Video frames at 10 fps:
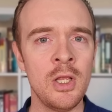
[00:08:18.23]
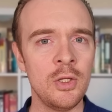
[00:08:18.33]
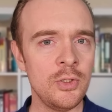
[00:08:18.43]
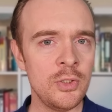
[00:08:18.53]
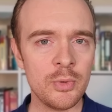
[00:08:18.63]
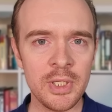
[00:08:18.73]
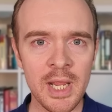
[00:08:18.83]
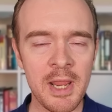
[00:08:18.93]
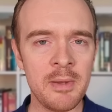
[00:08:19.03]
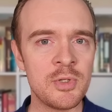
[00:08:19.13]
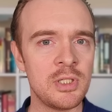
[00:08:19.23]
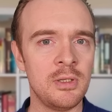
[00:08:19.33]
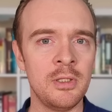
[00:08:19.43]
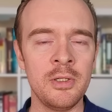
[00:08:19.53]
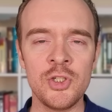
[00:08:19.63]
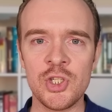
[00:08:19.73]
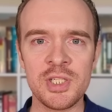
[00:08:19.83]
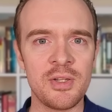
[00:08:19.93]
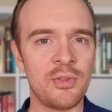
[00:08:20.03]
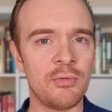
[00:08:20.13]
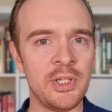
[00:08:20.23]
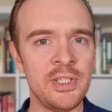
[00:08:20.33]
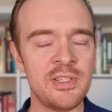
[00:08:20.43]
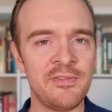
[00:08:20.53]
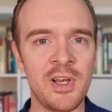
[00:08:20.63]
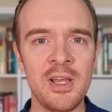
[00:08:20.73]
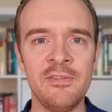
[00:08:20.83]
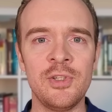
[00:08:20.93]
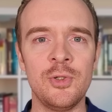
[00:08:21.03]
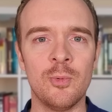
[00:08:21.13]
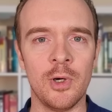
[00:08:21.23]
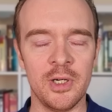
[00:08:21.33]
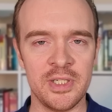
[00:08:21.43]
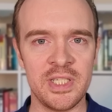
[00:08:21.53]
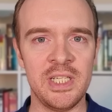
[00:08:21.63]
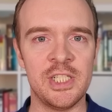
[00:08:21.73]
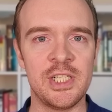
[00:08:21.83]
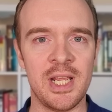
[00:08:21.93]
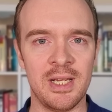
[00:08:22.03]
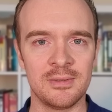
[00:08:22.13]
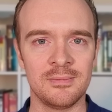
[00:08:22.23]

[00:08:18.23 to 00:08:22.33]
you could aim to learn just 3 to 5 new words each day.